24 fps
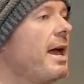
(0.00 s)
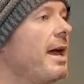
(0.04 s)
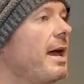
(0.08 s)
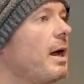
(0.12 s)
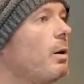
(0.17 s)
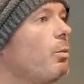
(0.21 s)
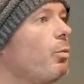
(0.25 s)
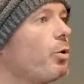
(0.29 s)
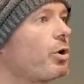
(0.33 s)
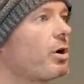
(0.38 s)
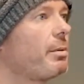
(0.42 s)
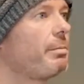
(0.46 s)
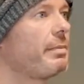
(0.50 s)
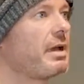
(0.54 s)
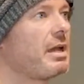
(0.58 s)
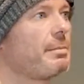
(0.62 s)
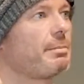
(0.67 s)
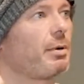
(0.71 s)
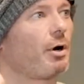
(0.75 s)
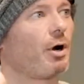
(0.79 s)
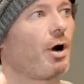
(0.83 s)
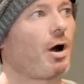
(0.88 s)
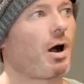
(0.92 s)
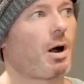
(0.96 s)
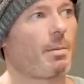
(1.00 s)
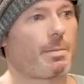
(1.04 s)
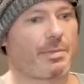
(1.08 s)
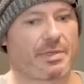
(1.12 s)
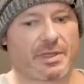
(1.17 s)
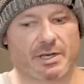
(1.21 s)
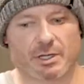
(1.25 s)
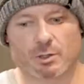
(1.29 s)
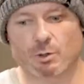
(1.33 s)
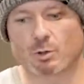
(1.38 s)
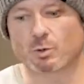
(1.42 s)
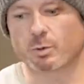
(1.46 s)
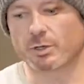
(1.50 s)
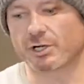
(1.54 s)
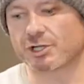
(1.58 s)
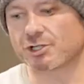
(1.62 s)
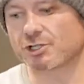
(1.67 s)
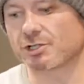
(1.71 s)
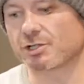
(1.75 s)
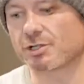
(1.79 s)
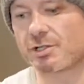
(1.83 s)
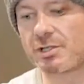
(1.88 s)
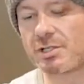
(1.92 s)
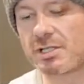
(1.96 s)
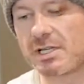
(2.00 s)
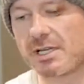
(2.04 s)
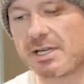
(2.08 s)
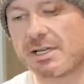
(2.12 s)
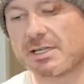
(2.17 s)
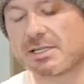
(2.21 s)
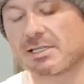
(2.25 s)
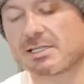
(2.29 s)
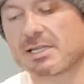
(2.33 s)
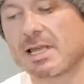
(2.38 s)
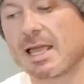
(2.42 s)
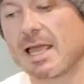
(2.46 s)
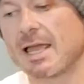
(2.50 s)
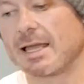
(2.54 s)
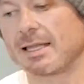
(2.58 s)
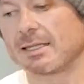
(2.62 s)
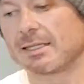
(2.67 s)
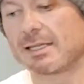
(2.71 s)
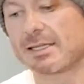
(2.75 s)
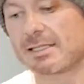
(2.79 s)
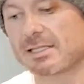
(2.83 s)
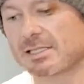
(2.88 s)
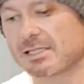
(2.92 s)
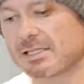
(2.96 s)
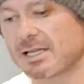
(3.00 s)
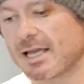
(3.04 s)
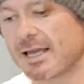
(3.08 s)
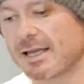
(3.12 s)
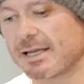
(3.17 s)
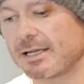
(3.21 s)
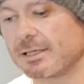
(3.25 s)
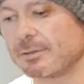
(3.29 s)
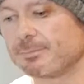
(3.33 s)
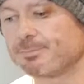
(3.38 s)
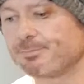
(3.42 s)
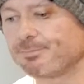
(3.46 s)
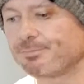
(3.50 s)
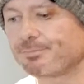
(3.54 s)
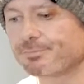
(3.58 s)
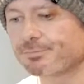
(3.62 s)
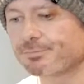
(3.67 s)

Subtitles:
And what I mean by hypothetical questions is, let's say,